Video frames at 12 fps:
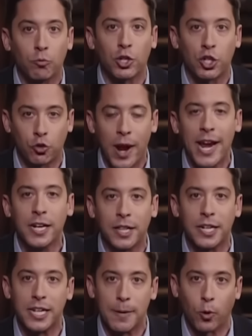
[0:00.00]
restrained in
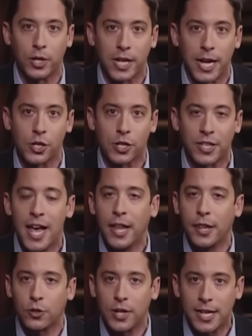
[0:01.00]
the deportations.
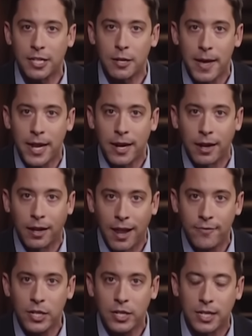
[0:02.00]
There's an estimated
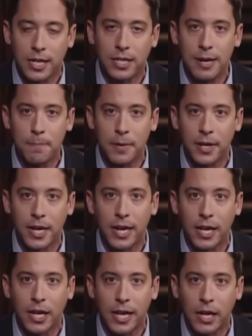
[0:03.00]
11 to 16 million
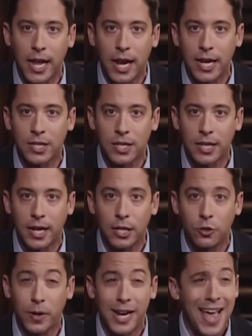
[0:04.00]
illegal aliens in the
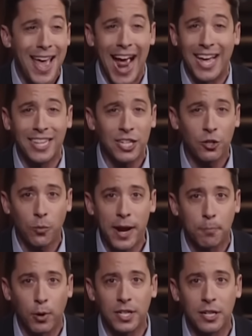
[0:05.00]
country. At this
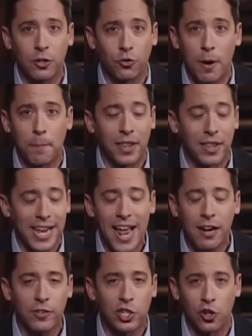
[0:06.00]
rate, President Trump, by the end
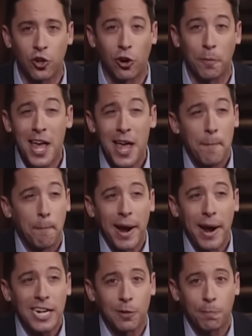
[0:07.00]
of his term,
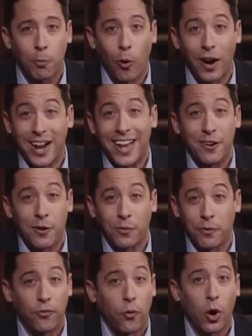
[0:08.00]
might deport, I don't know,
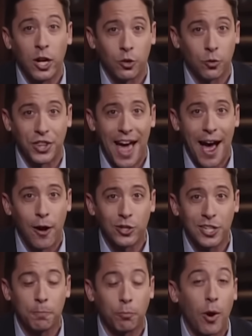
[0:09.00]

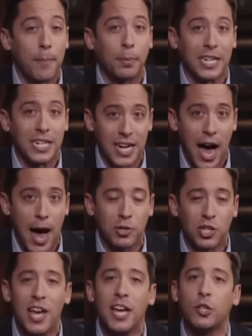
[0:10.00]
400,000, probably
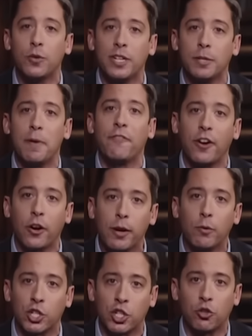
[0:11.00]
tops. So he's been very
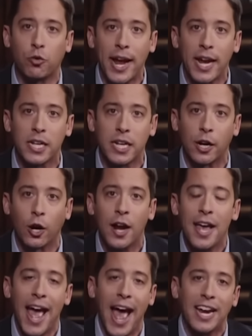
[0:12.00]
restrained here.
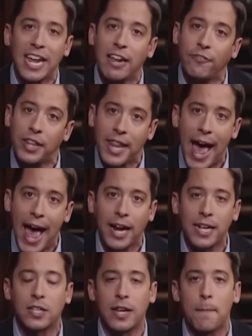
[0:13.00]
And even that
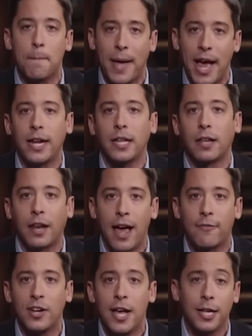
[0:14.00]
is impelling the
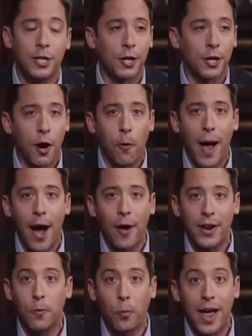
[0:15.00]
left to go out
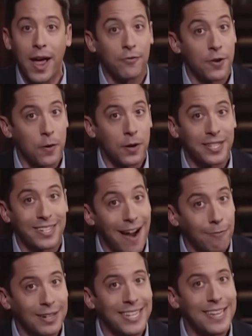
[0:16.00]
and wave, notice,
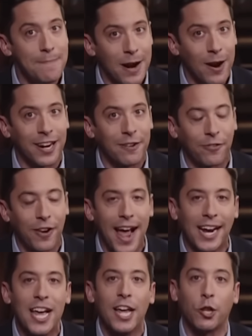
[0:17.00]
not really the American
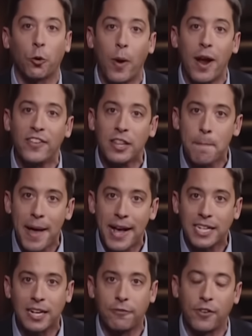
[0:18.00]
flag, they're waving the
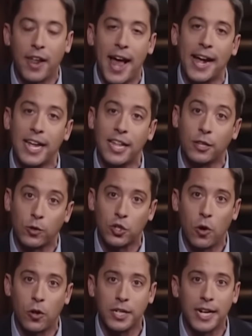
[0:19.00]
Mexican flag, and they're
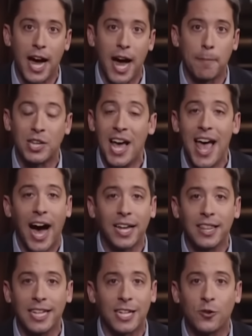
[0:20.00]
assaulting cops. I
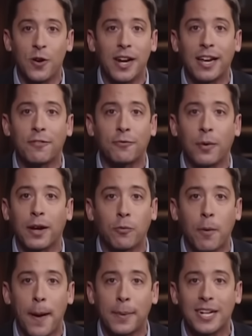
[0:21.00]
think that's going to give
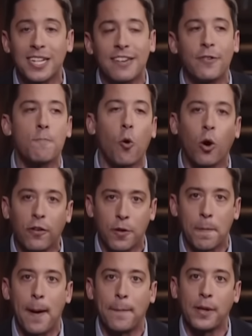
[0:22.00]
Republicans even more of the
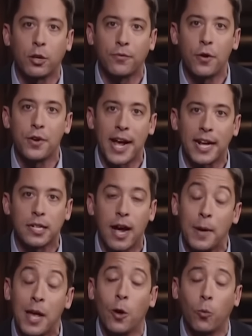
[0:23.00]
popular vote next
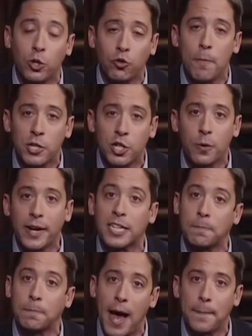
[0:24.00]
time. What Trump is doing
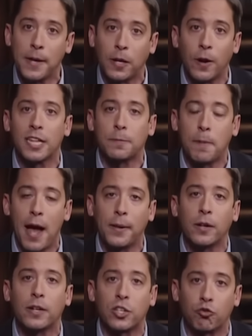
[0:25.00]
is popular, and it's
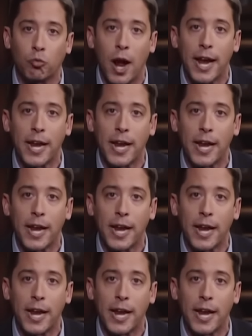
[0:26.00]
popular because it's right.